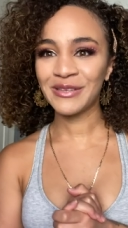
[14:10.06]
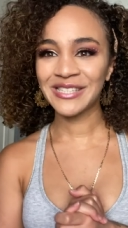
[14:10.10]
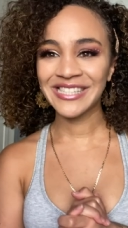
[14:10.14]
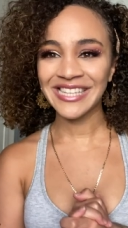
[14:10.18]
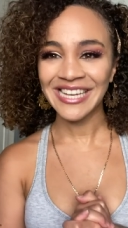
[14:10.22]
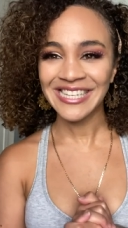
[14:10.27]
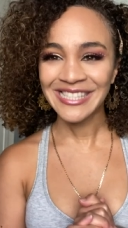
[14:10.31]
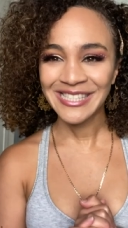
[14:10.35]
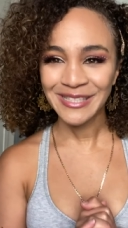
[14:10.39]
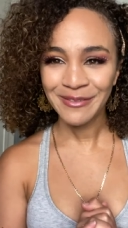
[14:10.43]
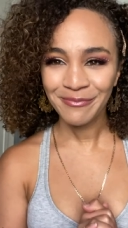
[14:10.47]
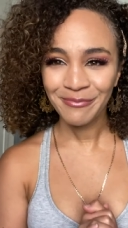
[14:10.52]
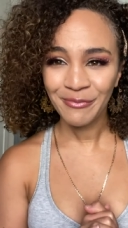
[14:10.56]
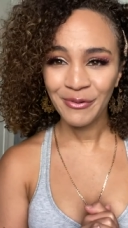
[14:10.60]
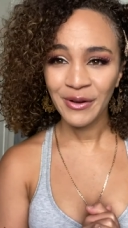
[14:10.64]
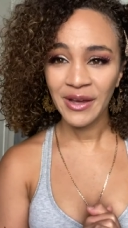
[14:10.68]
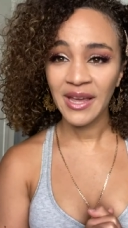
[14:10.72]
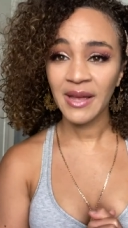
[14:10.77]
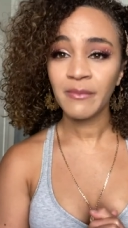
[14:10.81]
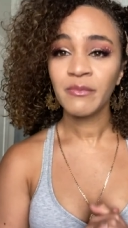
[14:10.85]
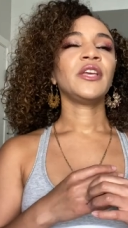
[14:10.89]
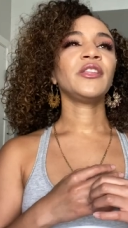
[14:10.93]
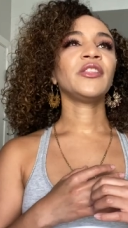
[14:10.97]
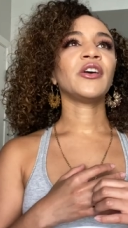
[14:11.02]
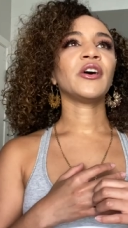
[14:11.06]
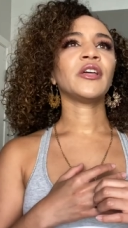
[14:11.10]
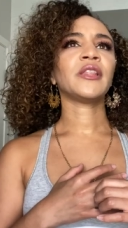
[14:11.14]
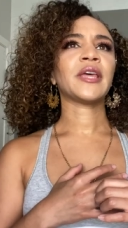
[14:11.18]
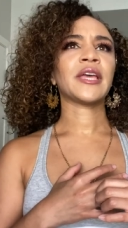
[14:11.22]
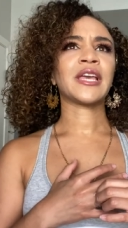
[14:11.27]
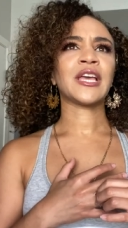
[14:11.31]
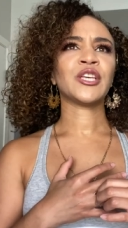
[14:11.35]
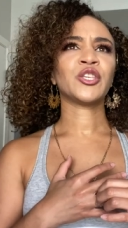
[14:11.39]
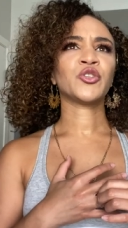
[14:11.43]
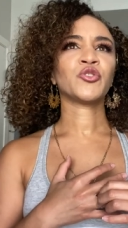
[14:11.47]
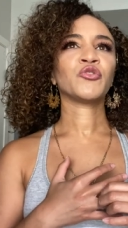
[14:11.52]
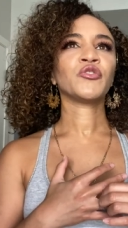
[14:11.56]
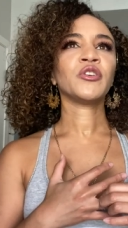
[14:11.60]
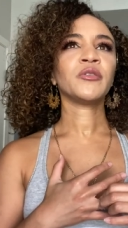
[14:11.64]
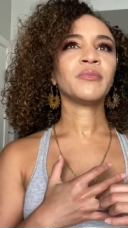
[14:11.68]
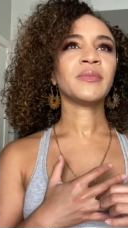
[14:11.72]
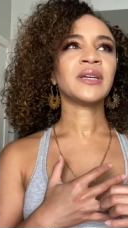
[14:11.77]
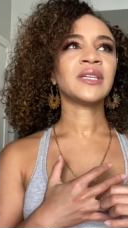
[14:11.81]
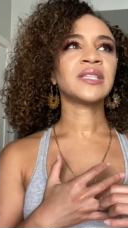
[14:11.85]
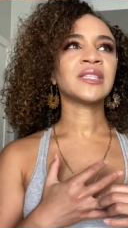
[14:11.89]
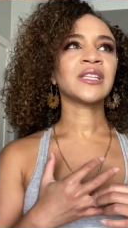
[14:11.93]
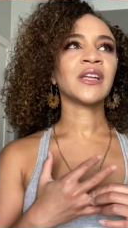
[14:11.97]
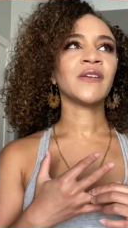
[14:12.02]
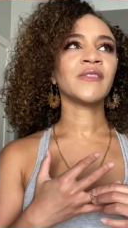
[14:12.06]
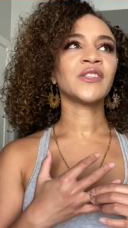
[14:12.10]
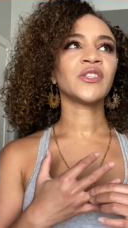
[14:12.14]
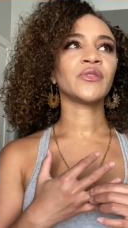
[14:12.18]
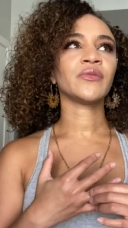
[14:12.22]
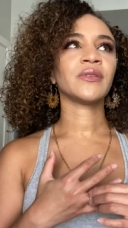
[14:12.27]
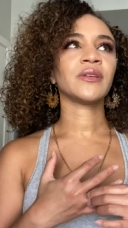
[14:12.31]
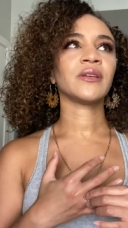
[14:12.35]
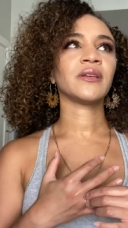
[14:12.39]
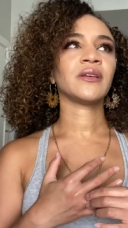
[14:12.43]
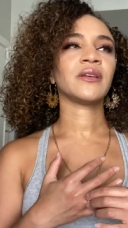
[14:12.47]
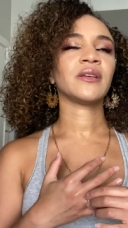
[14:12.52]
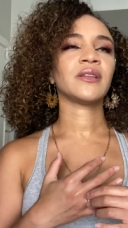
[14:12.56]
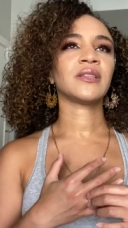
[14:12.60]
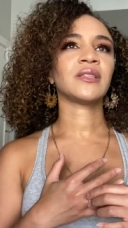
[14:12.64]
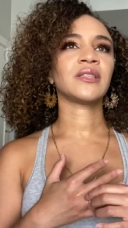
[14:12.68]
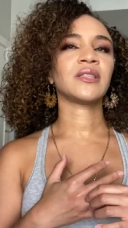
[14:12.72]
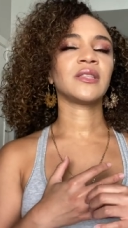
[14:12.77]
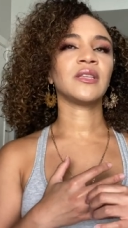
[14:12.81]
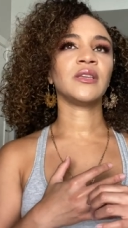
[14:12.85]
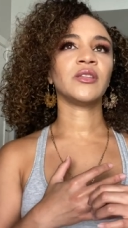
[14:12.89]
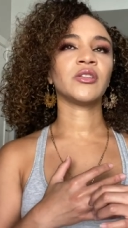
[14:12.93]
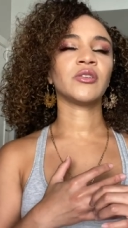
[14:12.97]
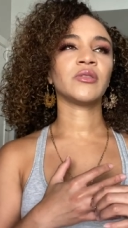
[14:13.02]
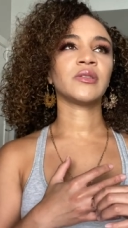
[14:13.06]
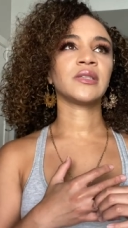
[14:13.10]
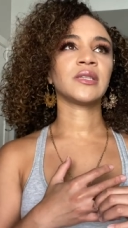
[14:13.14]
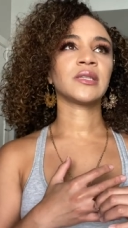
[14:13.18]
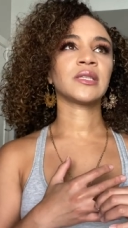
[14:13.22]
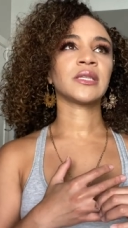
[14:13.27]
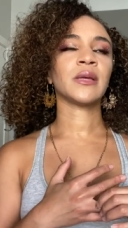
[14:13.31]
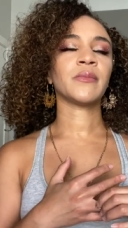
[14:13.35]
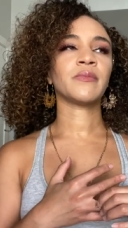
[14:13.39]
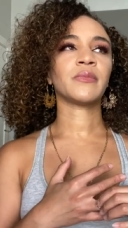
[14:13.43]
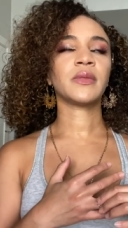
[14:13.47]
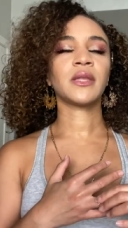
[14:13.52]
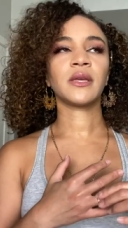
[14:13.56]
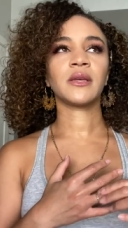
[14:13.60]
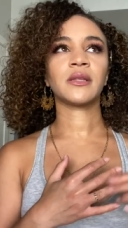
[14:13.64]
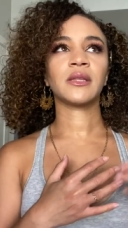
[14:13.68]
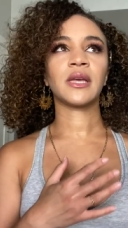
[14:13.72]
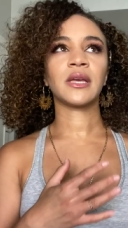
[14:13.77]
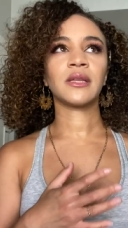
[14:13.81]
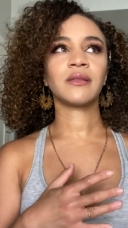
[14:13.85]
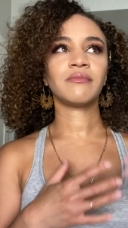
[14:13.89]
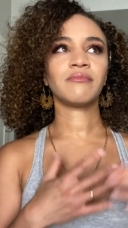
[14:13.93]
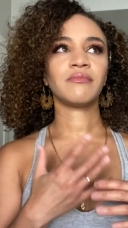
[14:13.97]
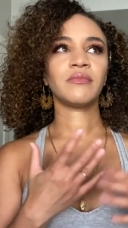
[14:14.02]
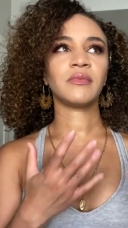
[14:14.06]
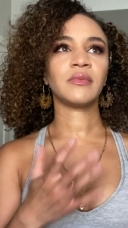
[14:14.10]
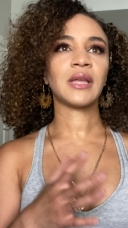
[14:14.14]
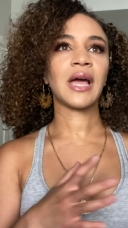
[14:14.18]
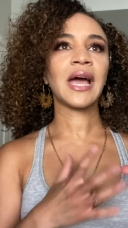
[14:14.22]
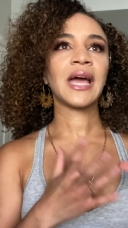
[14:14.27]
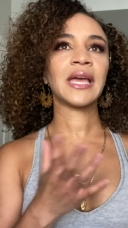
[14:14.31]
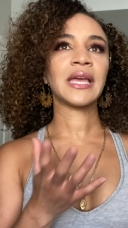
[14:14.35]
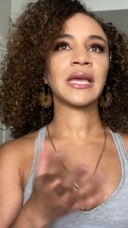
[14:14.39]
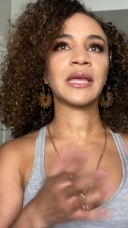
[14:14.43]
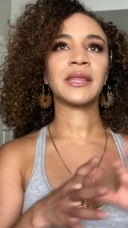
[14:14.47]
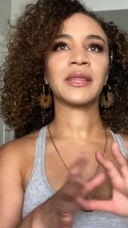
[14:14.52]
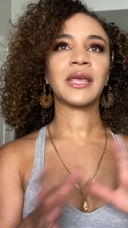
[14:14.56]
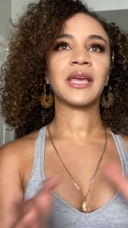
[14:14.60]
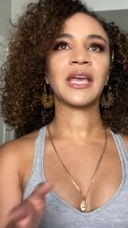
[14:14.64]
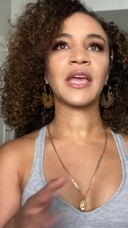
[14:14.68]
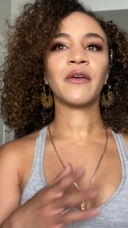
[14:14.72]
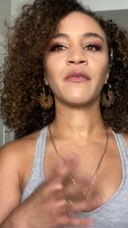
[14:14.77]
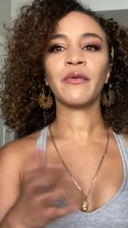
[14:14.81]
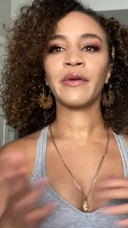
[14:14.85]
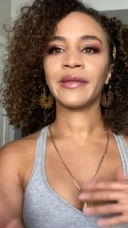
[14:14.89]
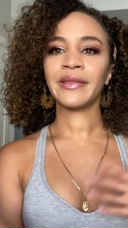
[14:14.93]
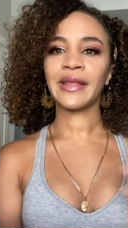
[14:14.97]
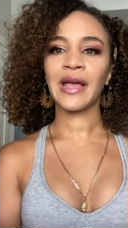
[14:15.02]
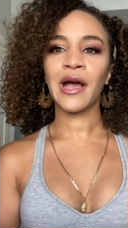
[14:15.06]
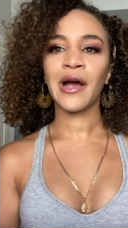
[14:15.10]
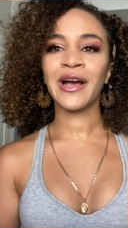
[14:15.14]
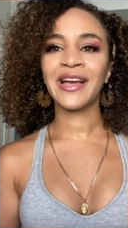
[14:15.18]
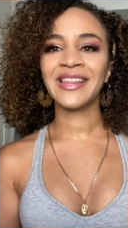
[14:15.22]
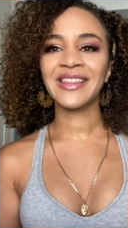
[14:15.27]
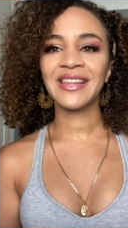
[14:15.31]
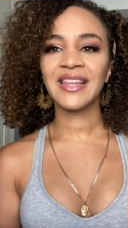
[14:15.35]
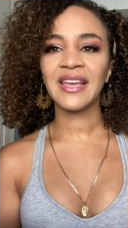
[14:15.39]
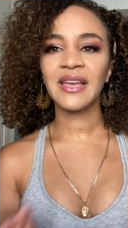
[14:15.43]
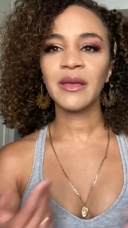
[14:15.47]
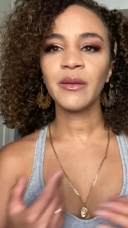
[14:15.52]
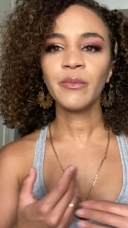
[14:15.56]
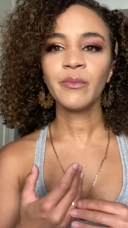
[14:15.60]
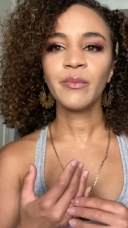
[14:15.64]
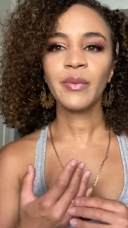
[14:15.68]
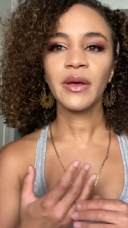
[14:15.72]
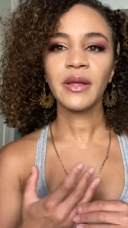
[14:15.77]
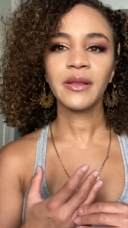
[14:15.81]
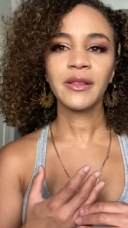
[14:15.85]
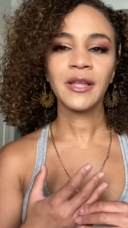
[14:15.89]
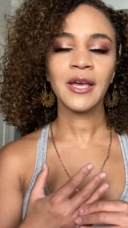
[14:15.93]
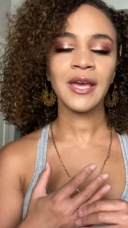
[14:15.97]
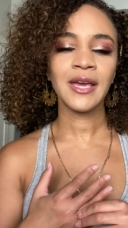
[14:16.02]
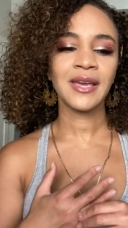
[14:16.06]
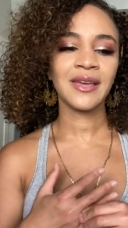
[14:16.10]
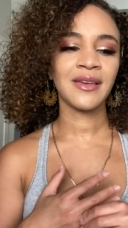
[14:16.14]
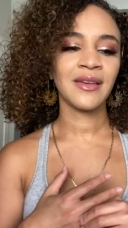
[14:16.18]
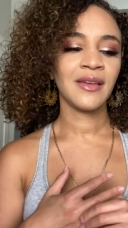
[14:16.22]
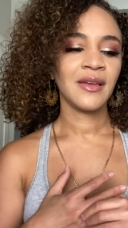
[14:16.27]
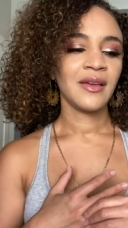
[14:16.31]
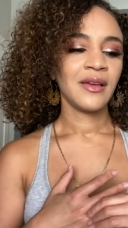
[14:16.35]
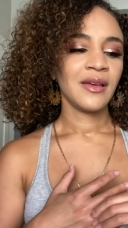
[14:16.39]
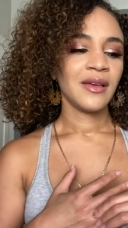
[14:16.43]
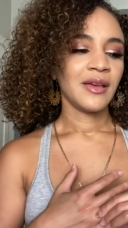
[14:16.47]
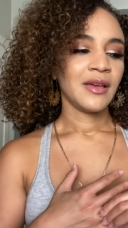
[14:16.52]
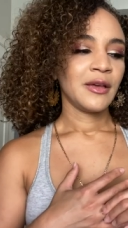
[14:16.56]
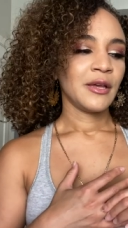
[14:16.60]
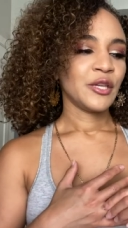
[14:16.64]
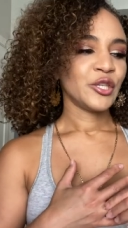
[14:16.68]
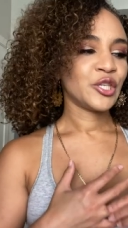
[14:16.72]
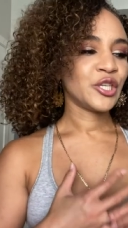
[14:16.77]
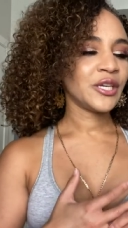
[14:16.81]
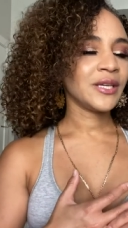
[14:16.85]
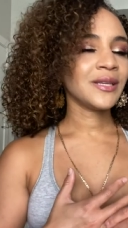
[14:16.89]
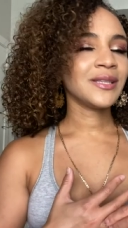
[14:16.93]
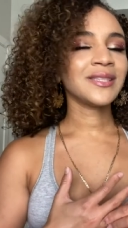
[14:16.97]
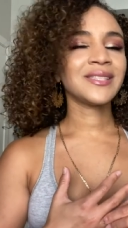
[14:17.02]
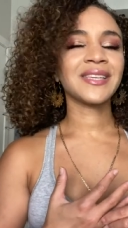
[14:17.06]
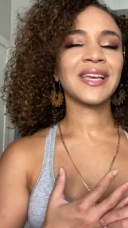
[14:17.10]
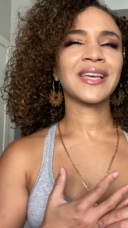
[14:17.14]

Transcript: besides the point. You know, like I treat myself to a, you know, to something like high end like every now and then, but like jeans.